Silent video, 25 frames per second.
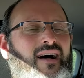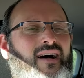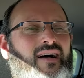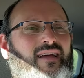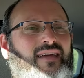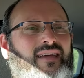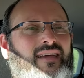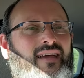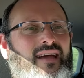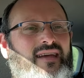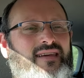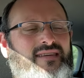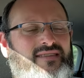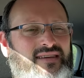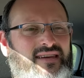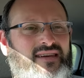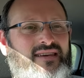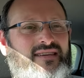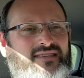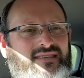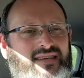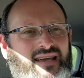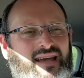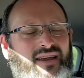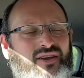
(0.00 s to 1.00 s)
KD
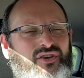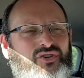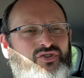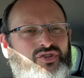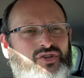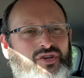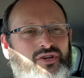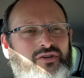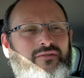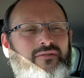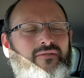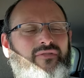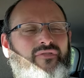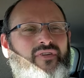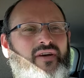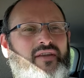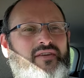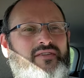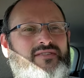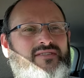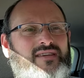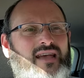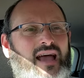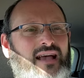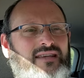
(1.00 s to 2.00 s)
sang 2
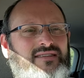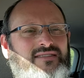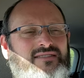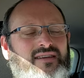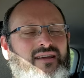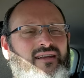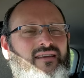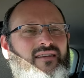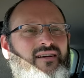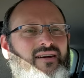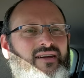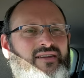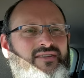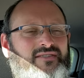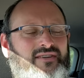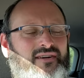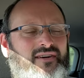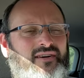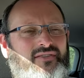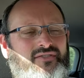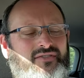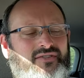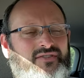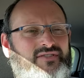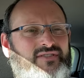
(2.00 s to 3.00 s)
fantastic line
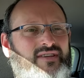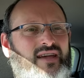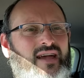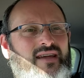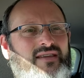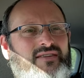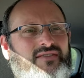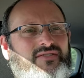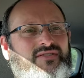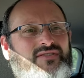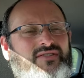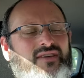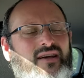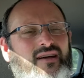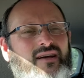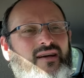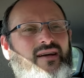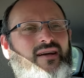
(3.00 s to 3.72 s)
dance sets.